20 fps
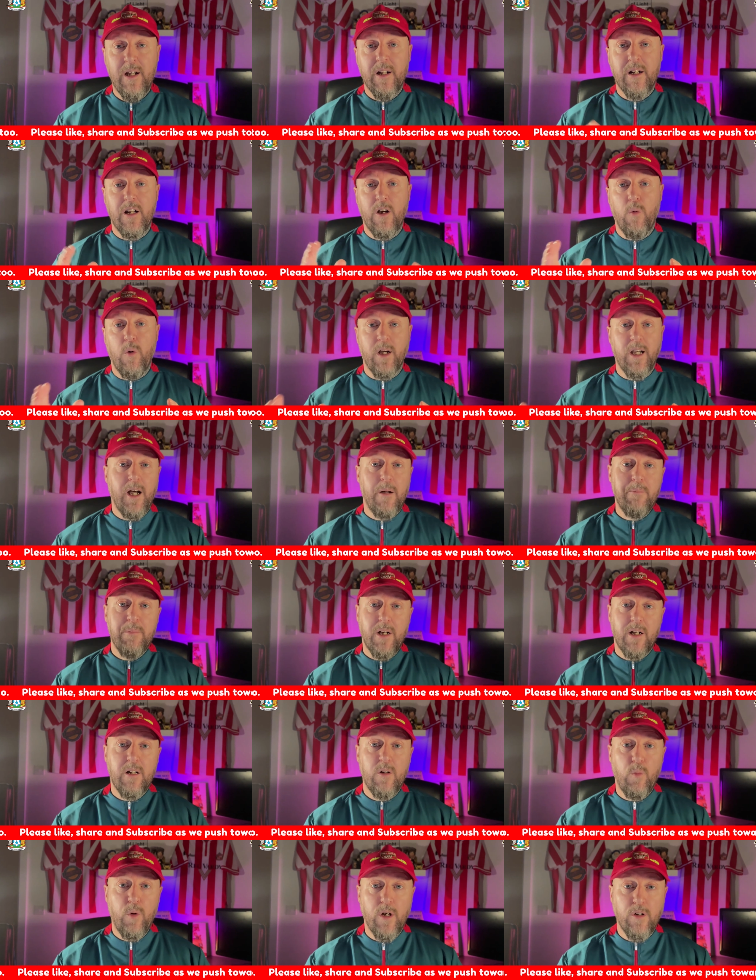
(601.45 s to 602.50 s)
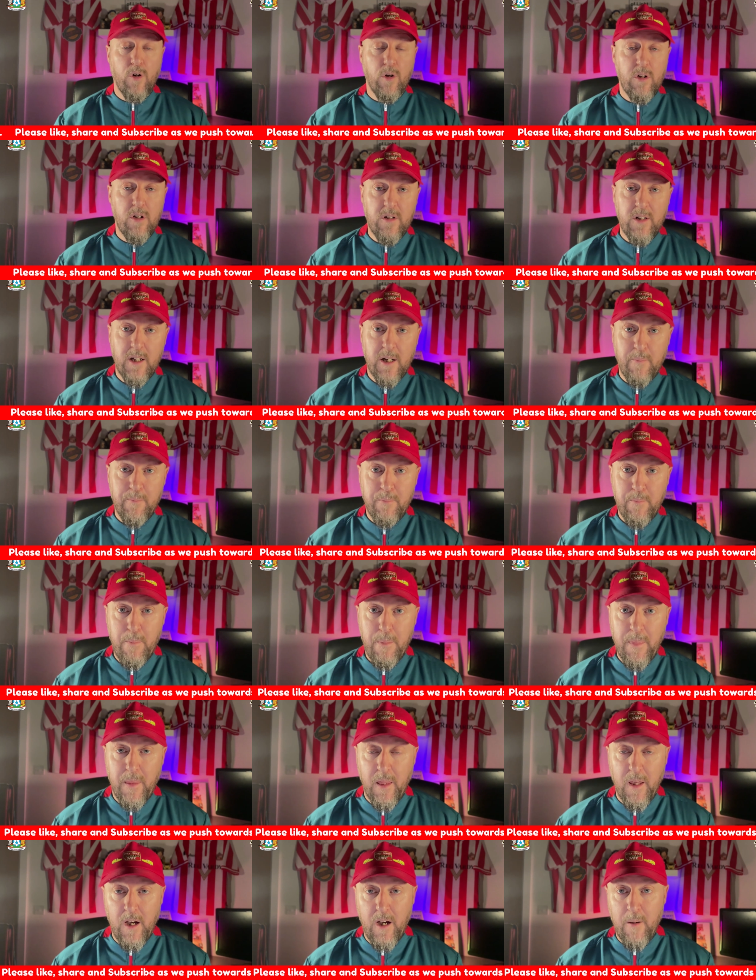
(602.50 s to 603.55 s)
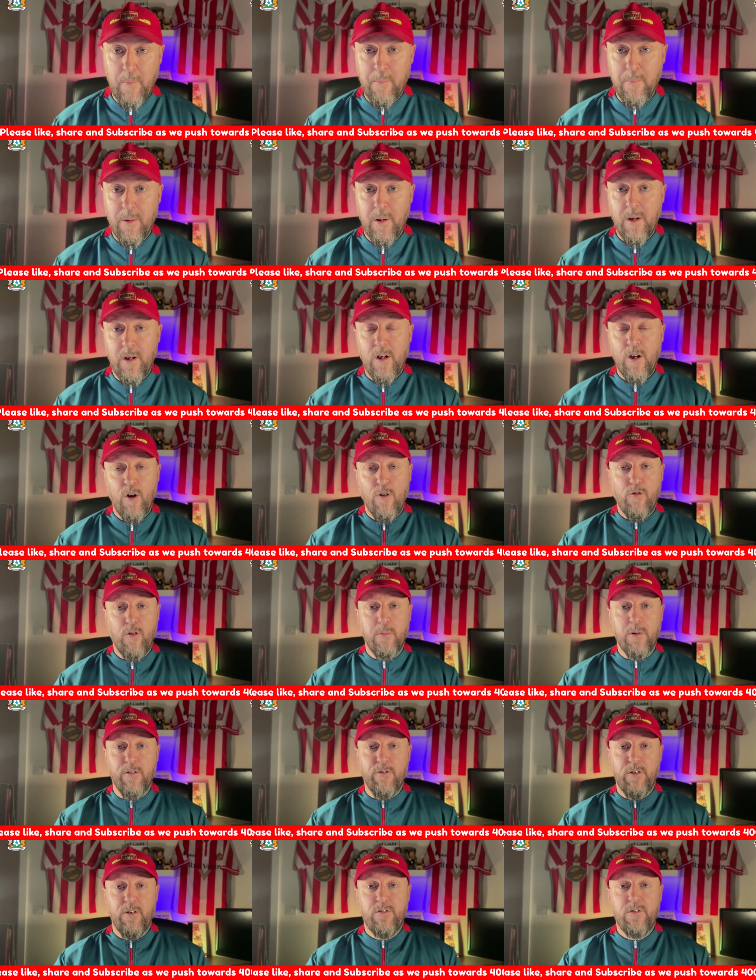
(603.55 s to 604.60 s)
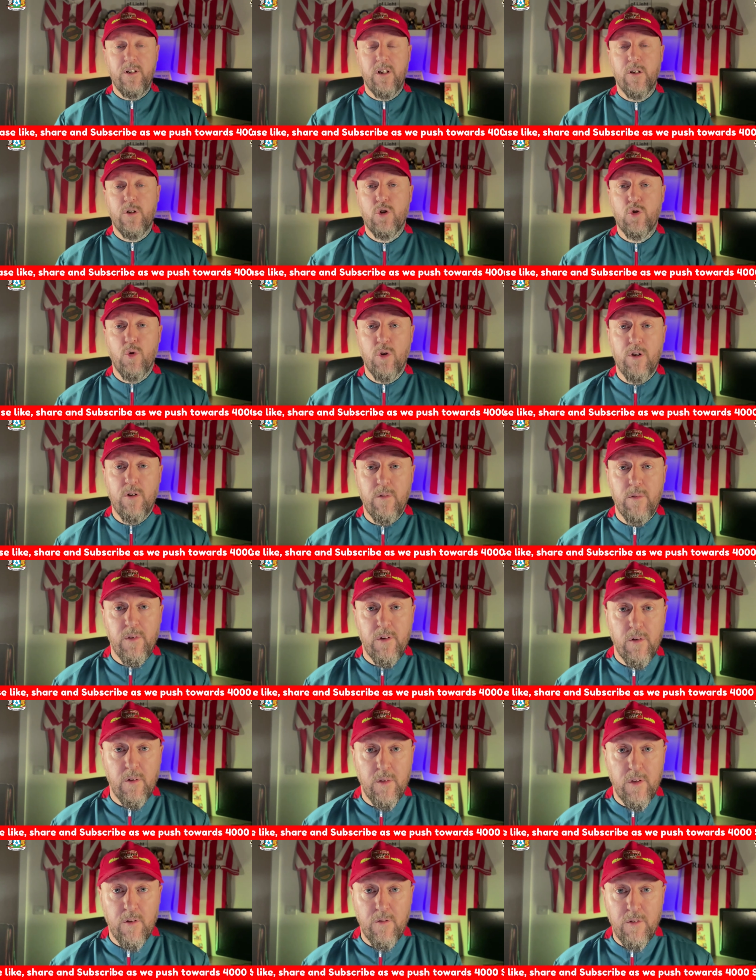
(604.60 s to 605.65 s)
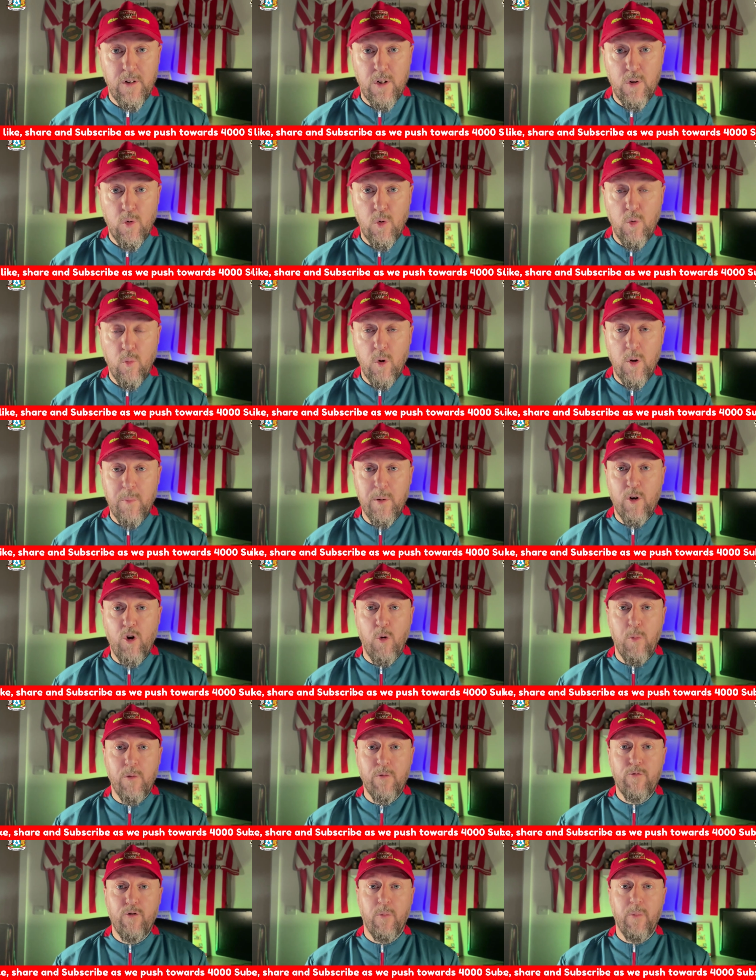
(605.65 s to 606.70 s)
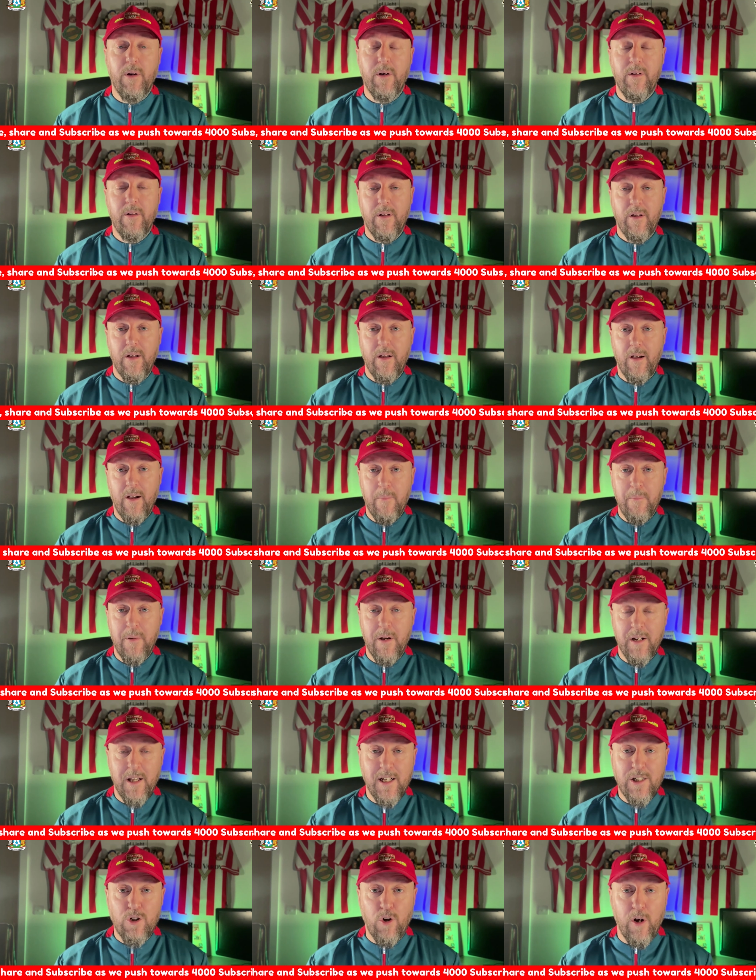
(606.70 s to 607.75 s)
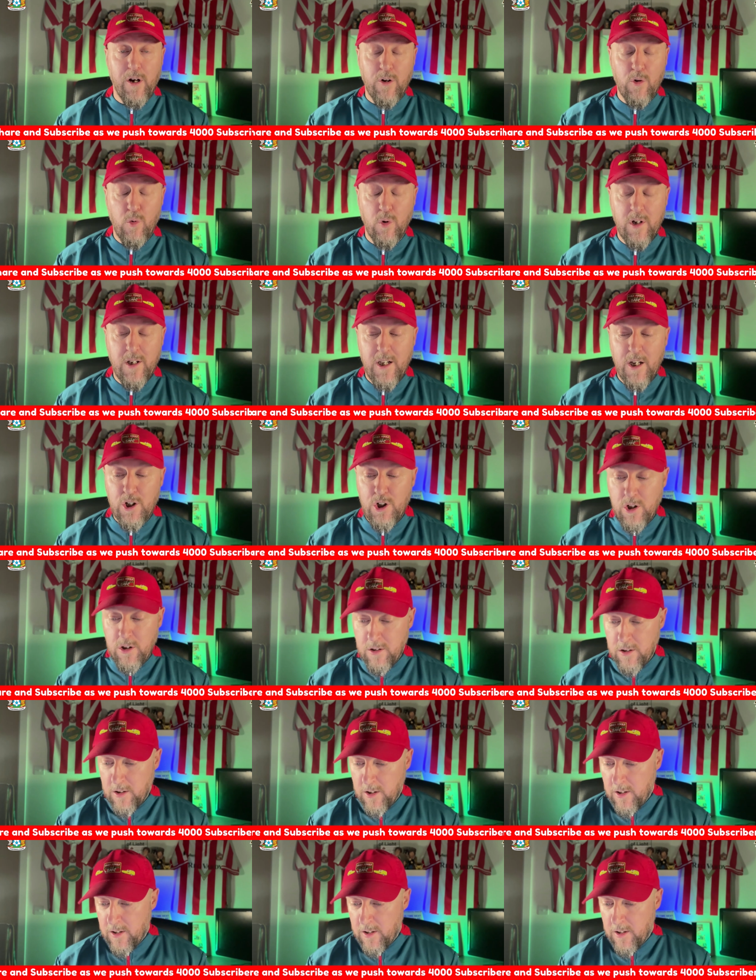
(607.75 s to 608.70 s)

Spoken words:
Now I am going away on holiday for my 50th, so the video will be coming from an exotic location,